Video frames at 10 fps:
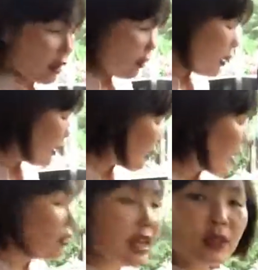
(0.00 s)
All right,
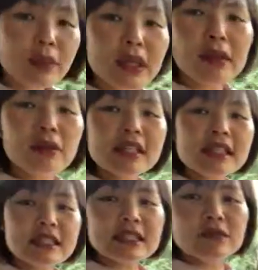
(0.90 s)
now last but not
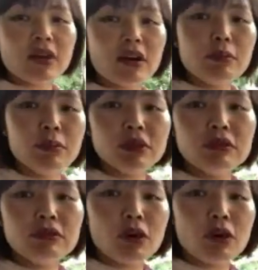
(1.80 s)
least, it's very important